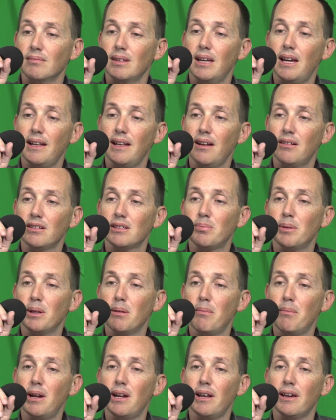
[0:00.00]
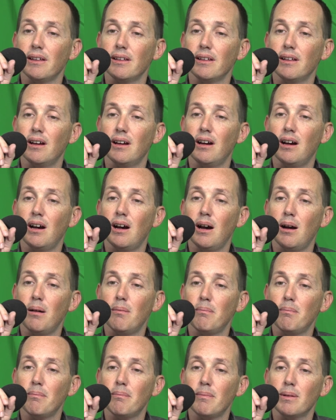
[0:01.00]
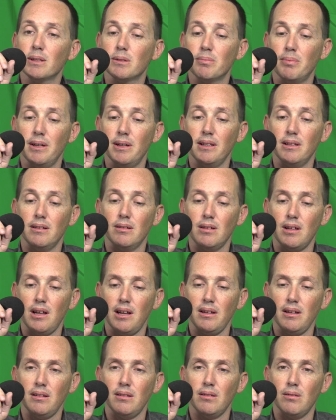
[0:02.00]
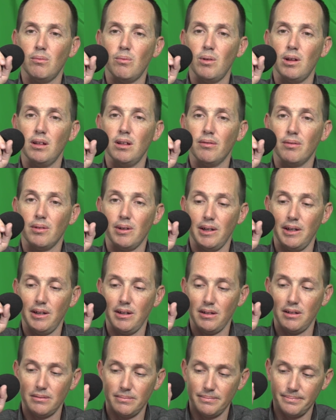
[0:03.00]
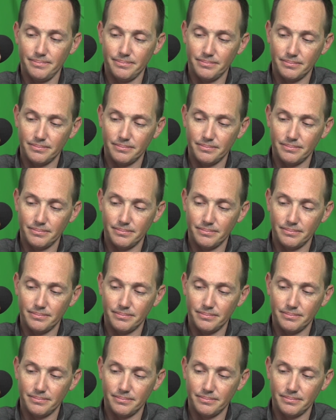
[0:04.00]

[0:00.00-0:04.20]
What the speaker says: yeah, no, it's been a minute. It's been, I don't know, well over a year.